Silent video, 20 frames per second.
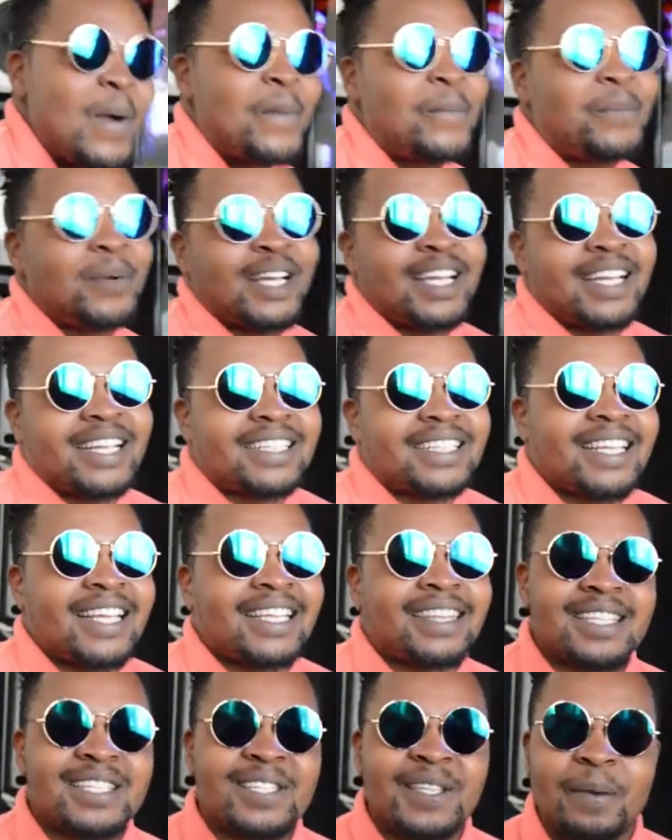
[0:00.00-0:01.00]
But at
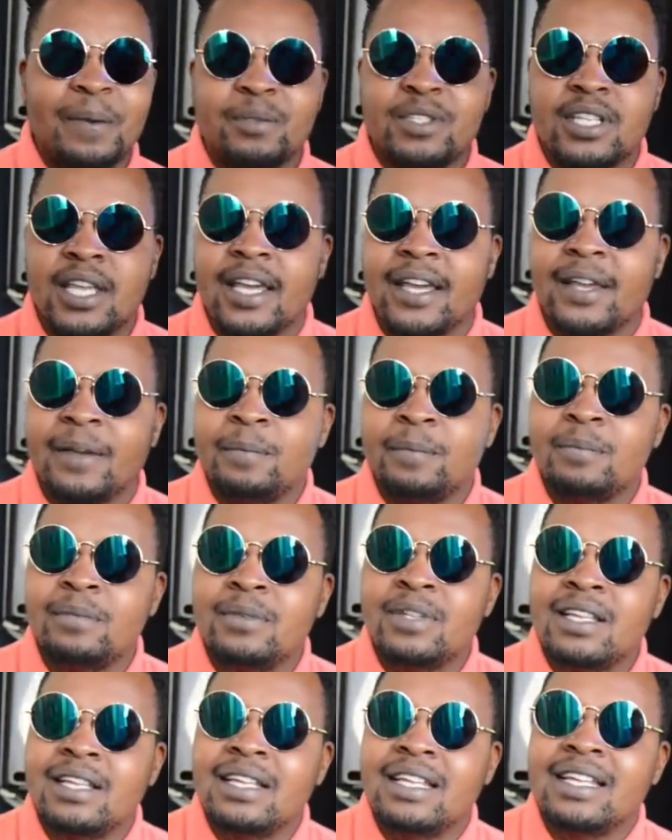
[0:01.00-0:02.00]
the same time,
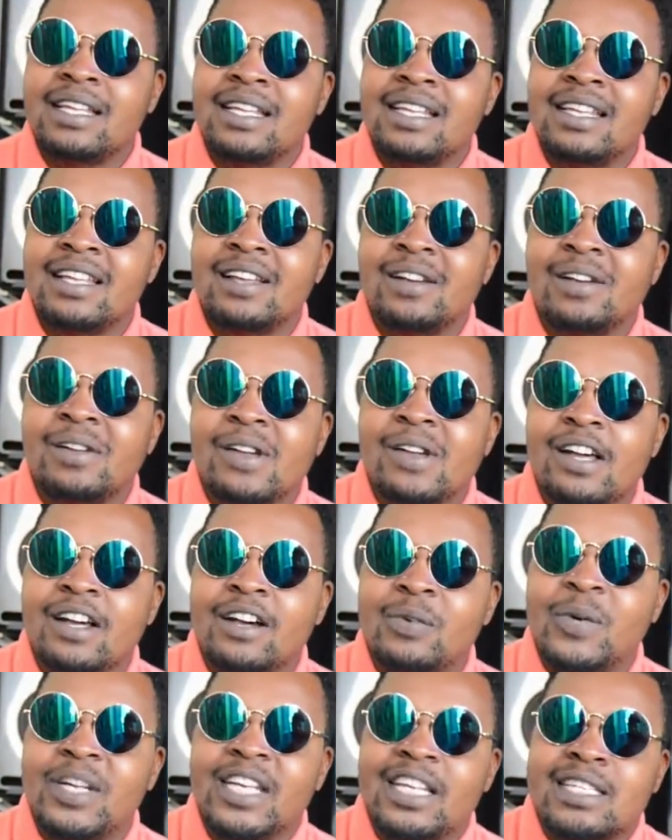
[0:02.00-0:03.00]

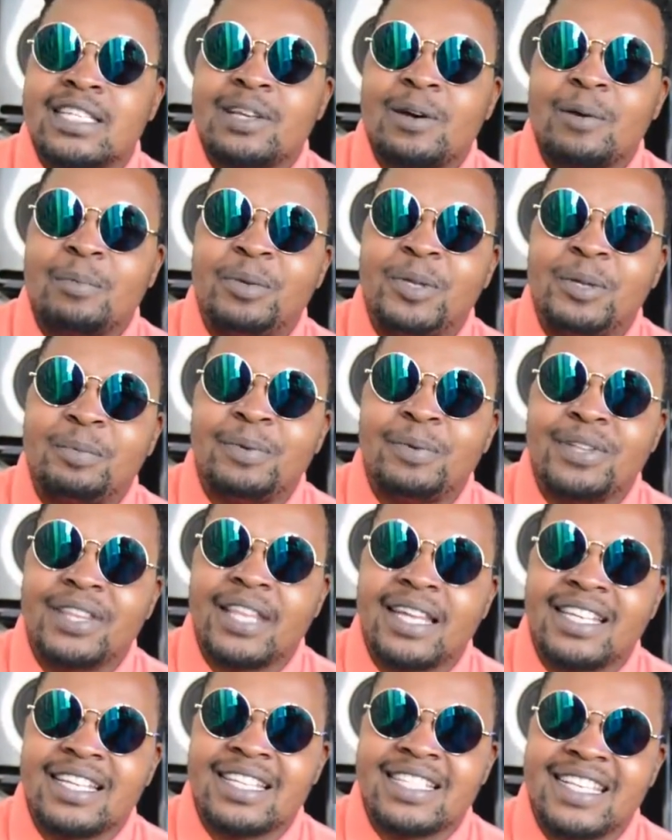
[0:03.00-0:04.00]
when I tell people
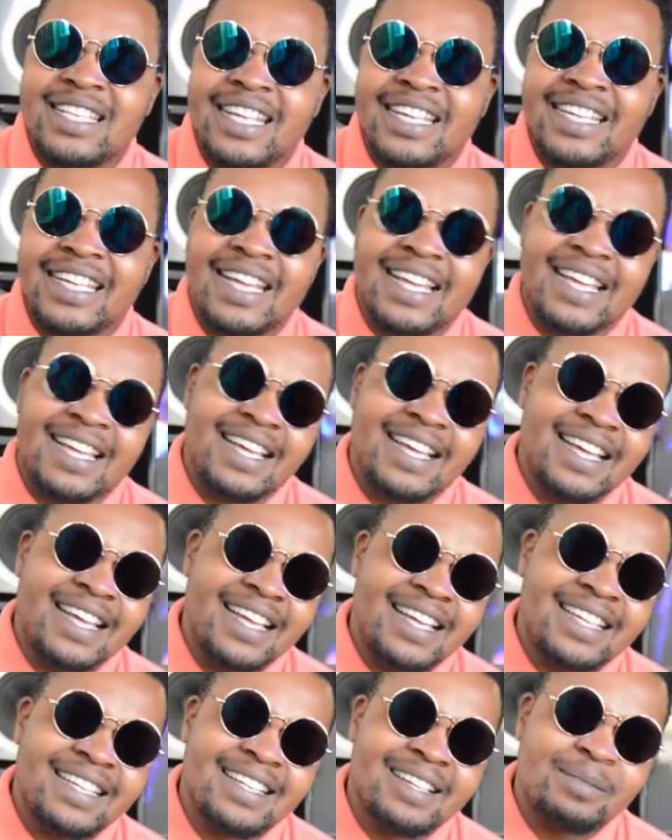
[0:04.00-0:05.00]
that, it's like,
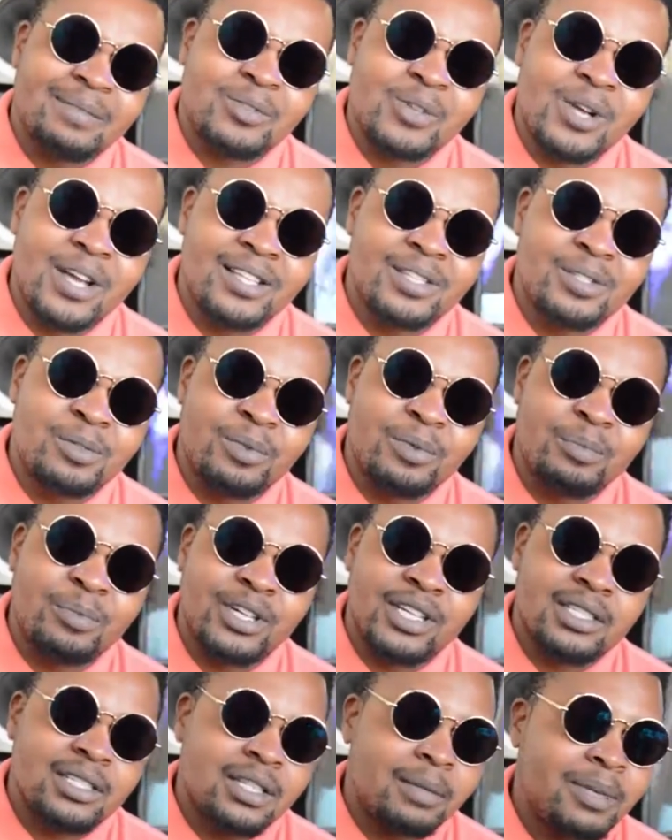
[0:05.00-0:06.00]
I'm trying to be
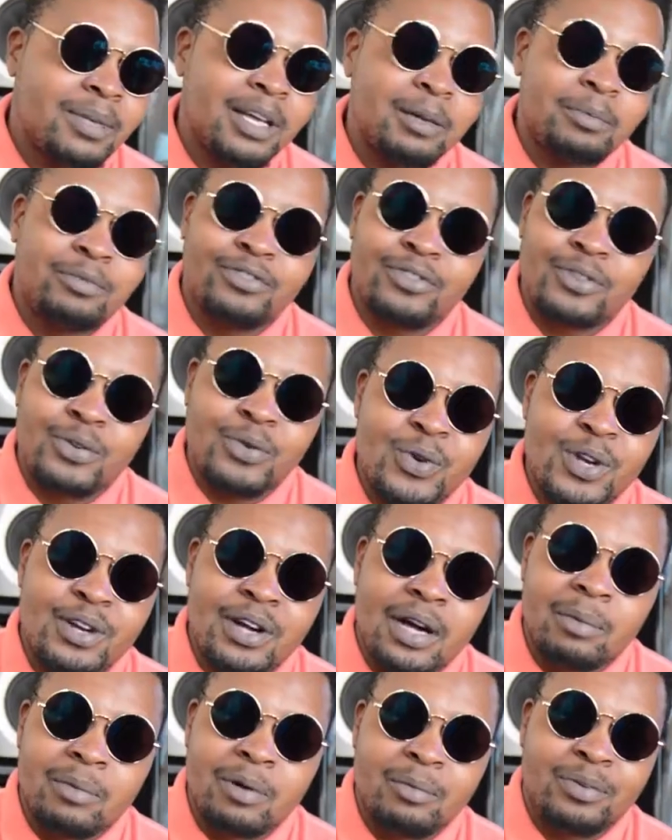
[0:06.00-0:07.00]
modest. I'm like, for
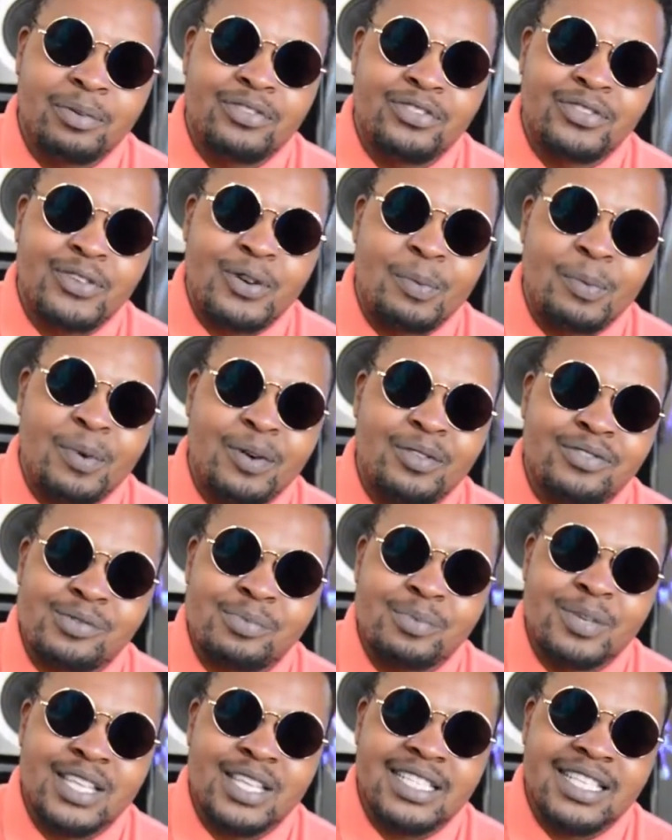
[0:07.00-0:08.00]
I'm a performer. For
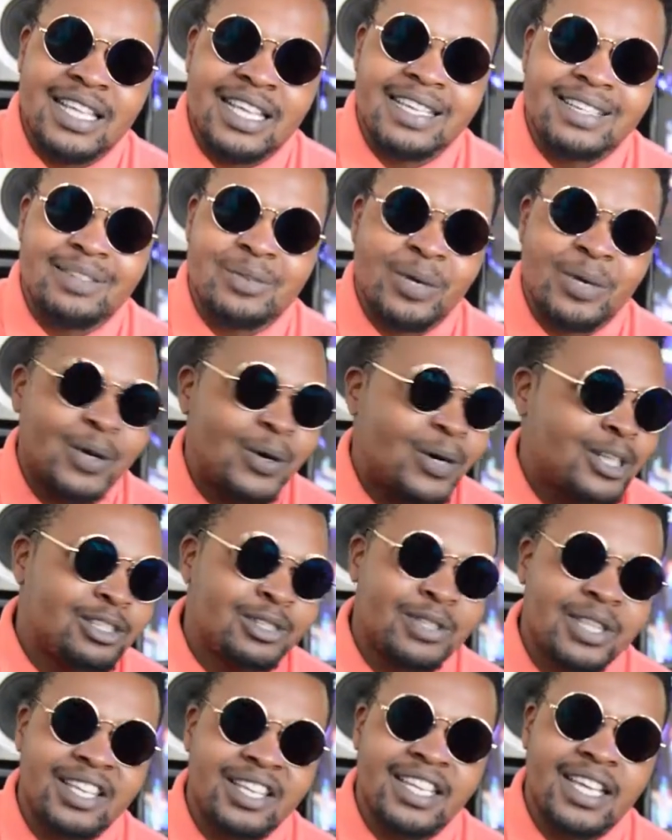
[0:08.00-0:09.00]
me, it's like we on to
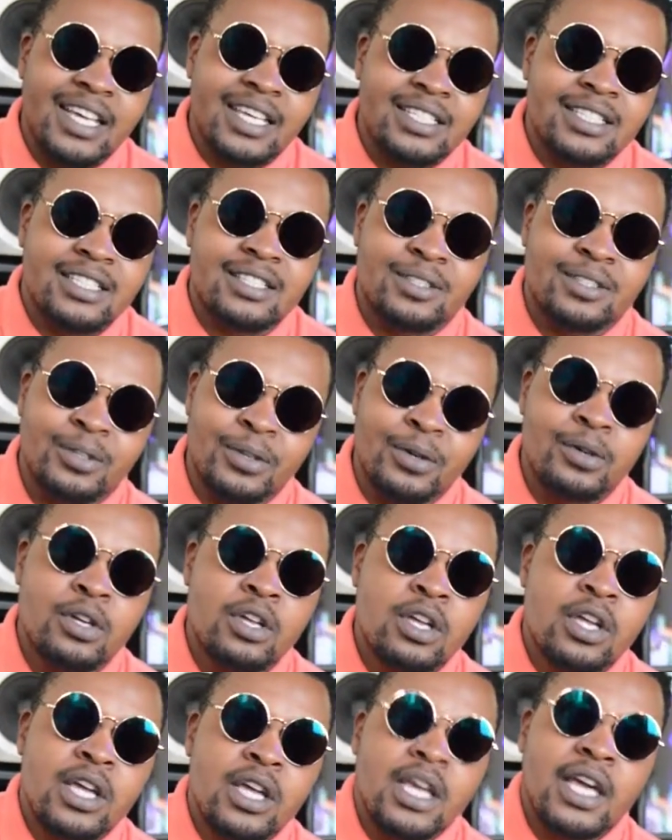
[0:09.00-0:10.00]
the next,
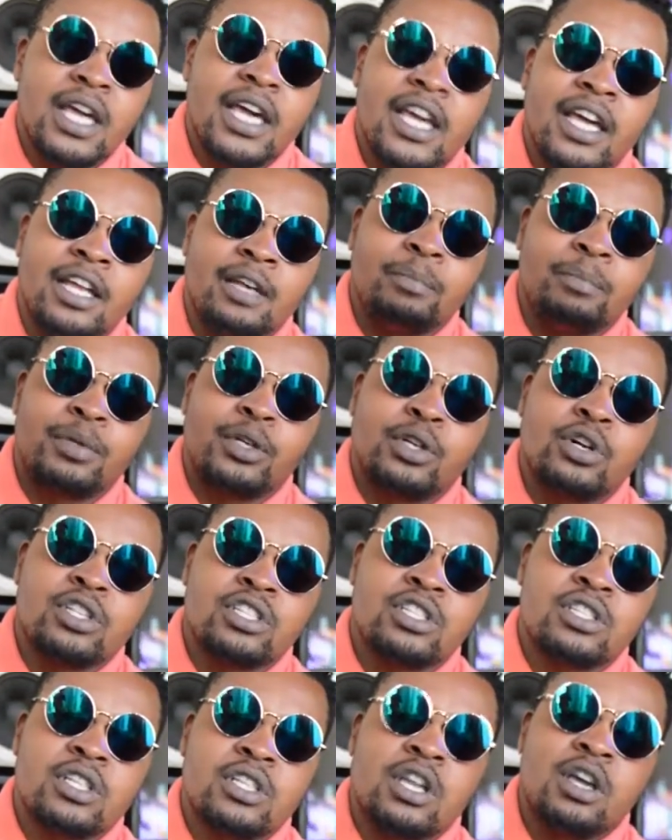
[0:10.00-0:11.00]
And
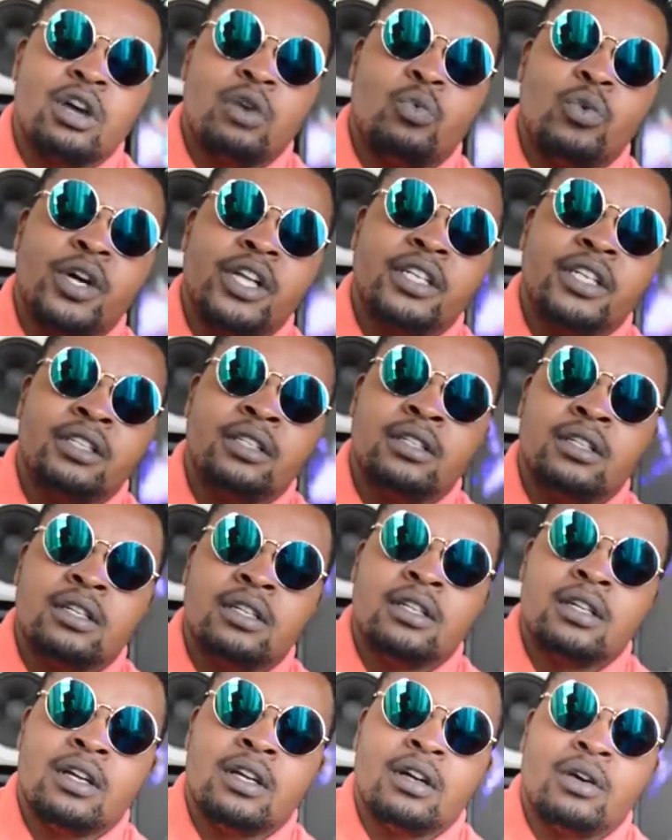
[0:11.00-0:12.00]
because when
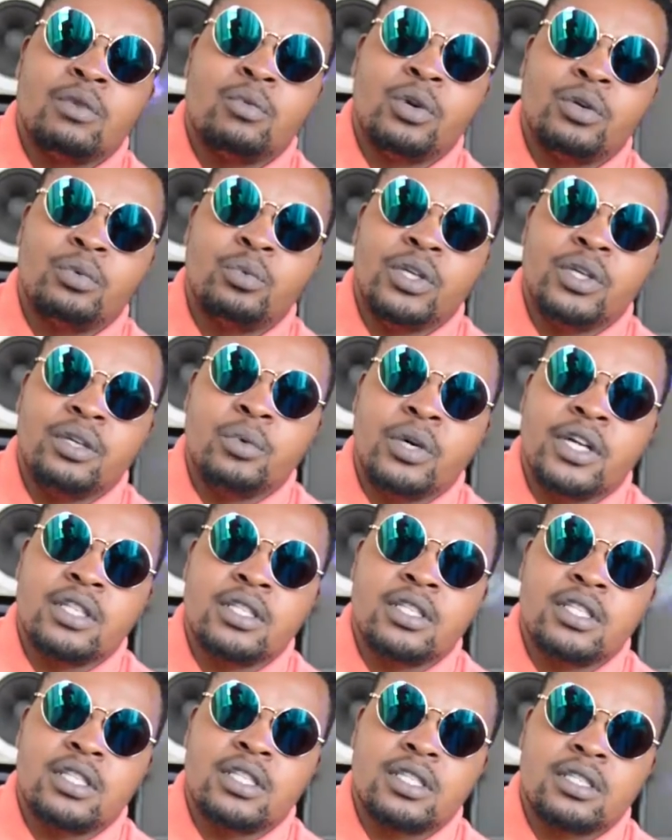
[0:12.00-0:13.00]
we
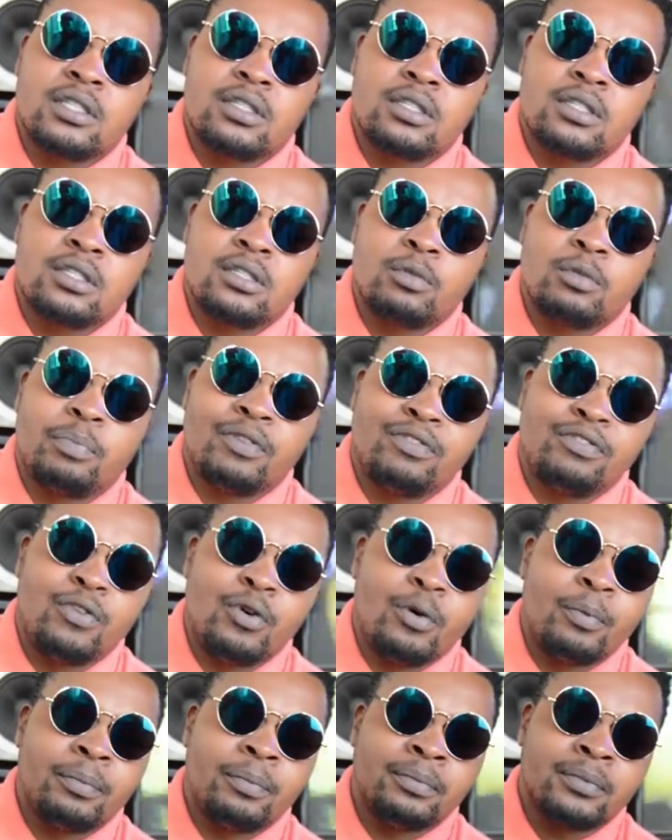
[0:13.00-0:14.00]
went to
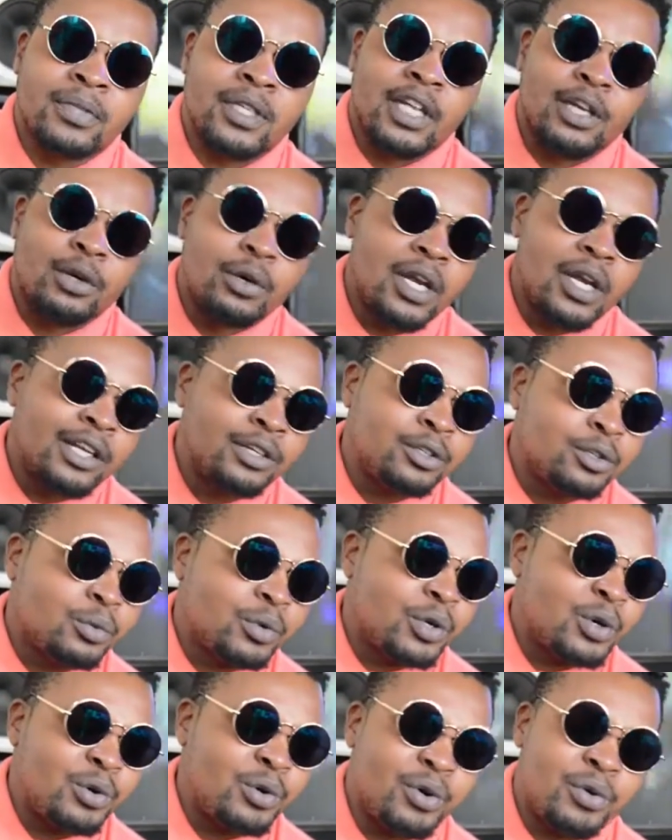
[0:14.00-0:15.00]
perform at Orlando, we
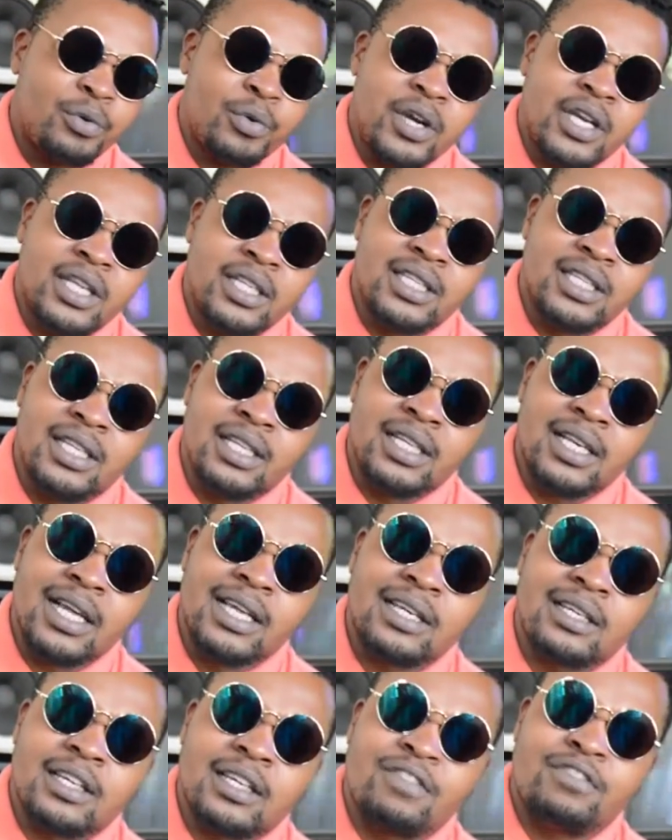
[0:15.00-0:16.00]
already did
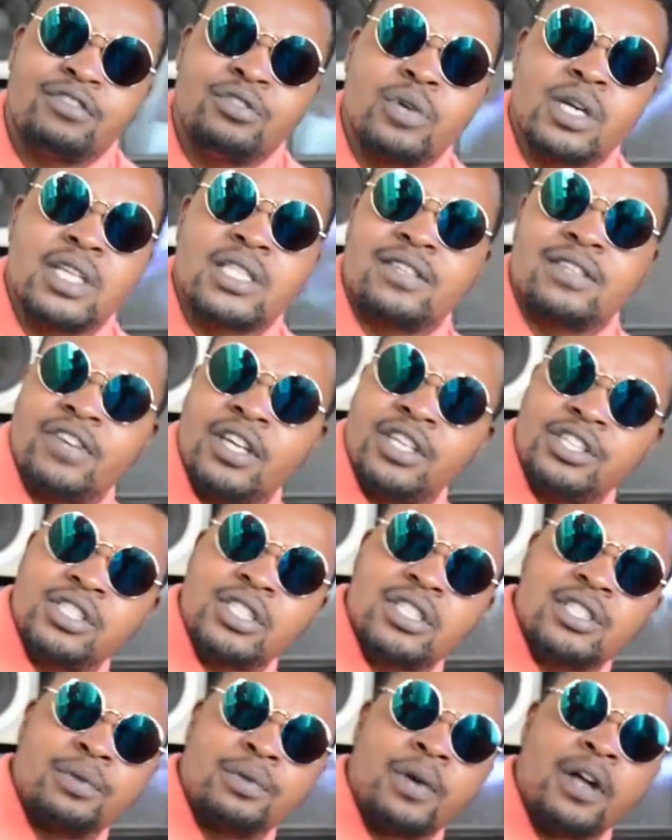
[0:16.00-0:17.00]
like a few
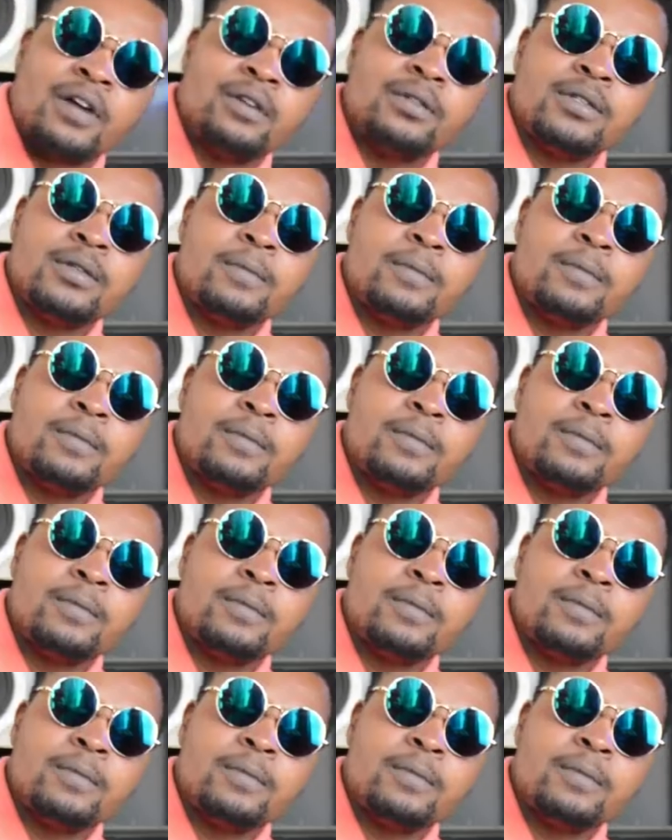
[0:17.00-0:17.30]
activations around.